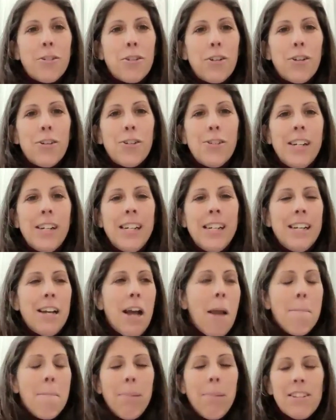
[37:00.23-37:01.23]
And so
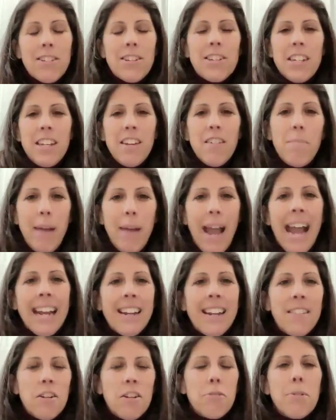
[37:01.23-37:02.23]
I'm blessed to give
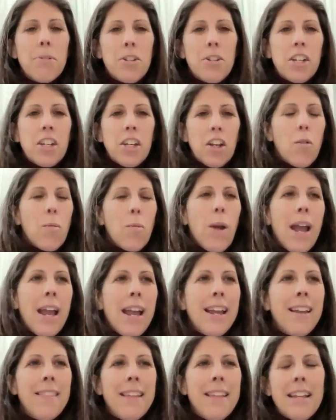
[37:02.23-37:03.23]
back in this particular
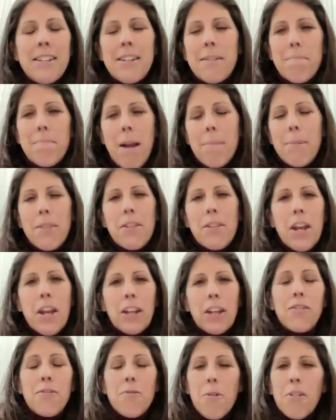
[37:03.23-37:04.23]
way, and that's probably the
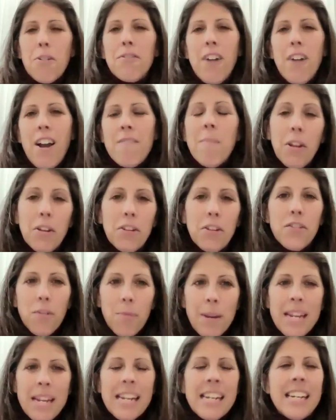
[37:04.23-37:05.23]
next 4 or 5 months
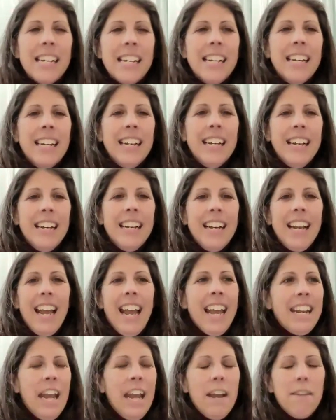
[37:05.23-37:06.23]
for me.
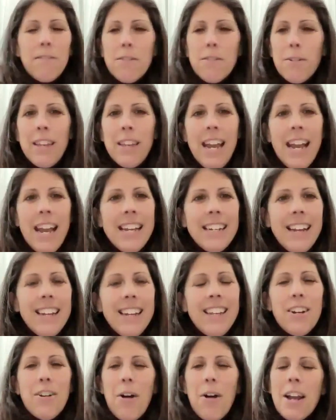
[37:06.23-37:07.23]
And after that,
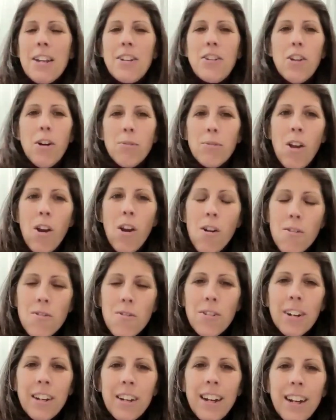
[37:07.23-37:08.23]
I don't
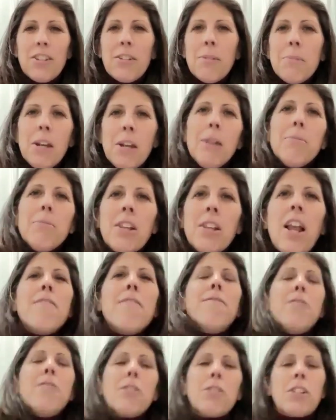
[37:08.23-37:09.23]
know. Sometimes
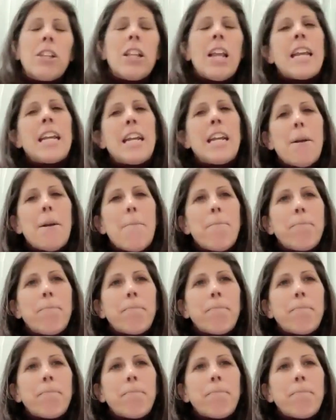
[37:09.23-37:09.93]
life feels like